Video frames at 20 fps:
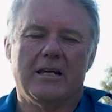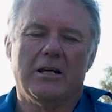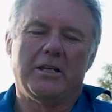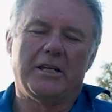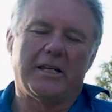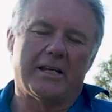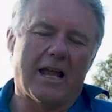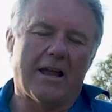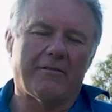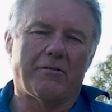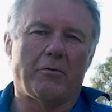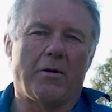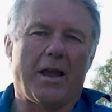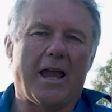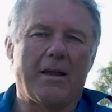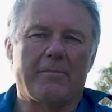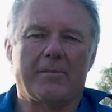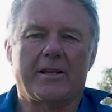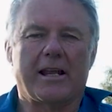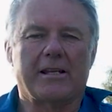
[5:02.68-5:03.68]
you can have a
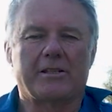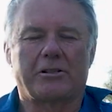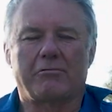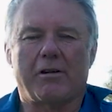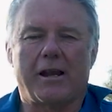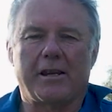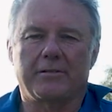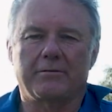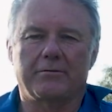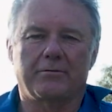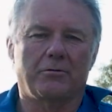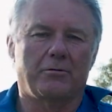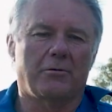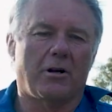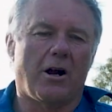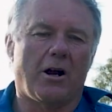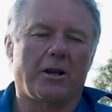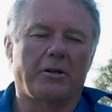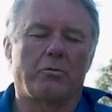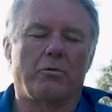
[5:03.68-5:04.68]
ram that has a great
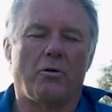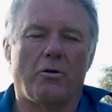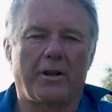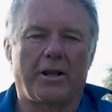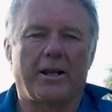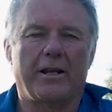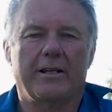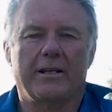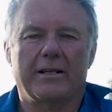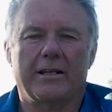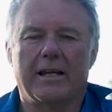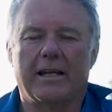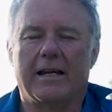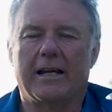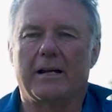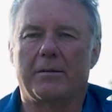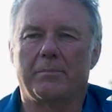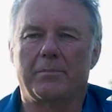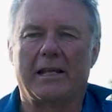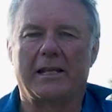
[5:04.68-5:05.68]
hind quarter,
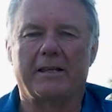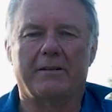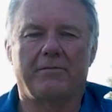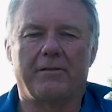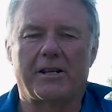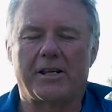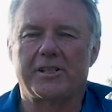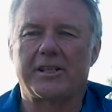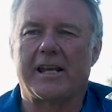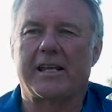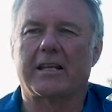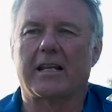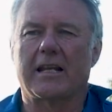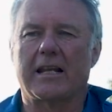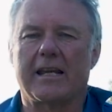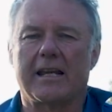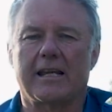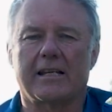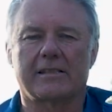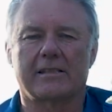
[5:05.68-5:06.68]
plenty of flesh down the
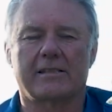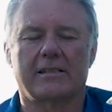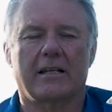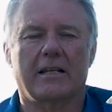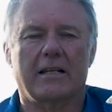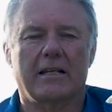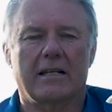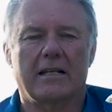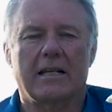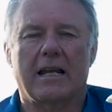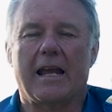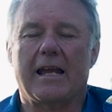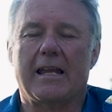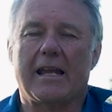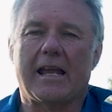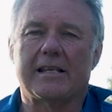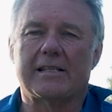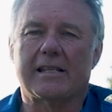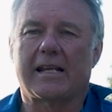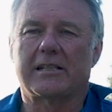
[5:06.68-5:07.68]
legs, and
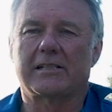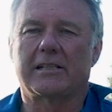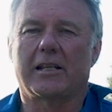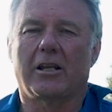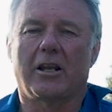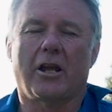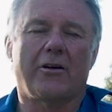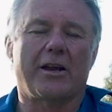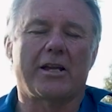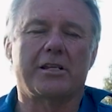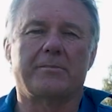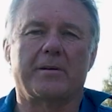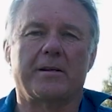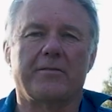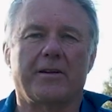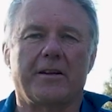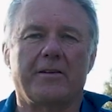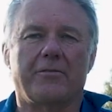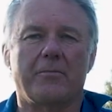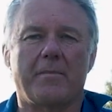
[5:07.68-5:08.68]
has actually a low
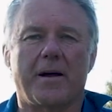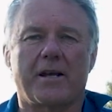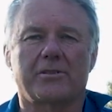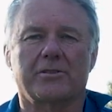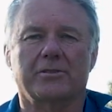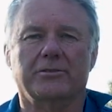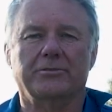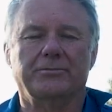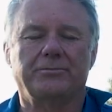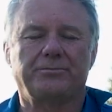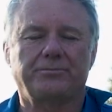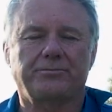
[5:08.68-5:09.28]
ASBV for muscle.